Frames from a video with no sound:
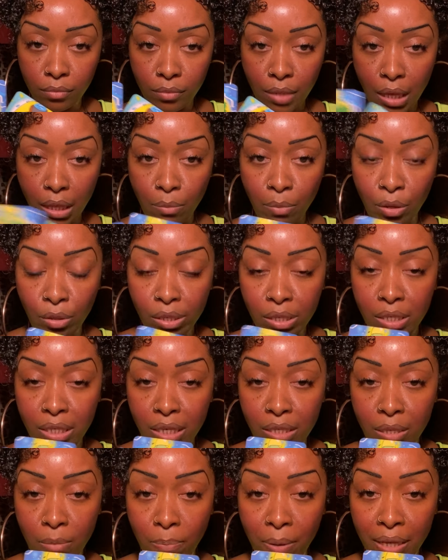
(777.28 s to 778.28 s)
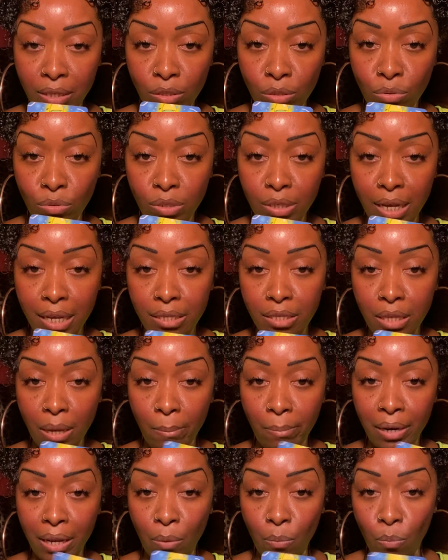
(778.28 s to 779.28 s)
And then we got the Six of Pentacles. Yeah,
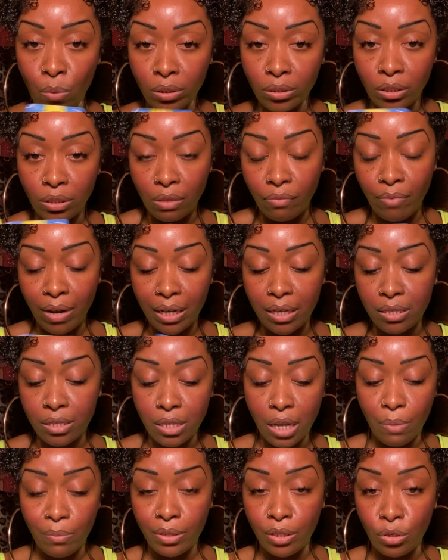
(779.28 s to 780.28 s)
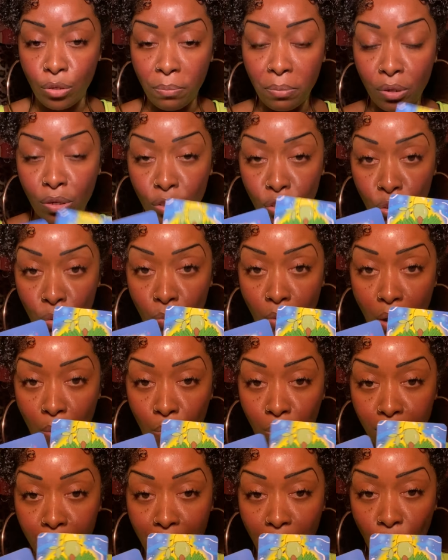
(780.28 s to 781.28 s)
somebody wants to reconcile with you because you are
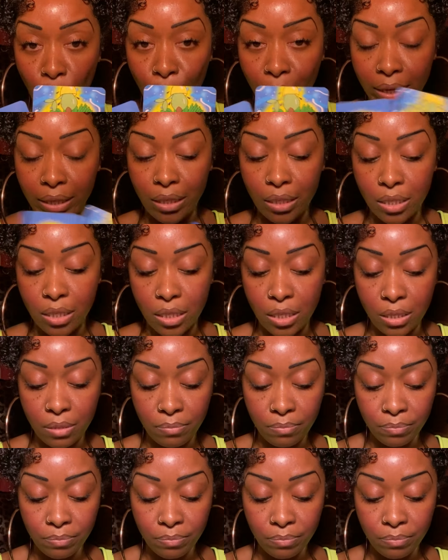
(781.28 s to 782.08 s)
what they want.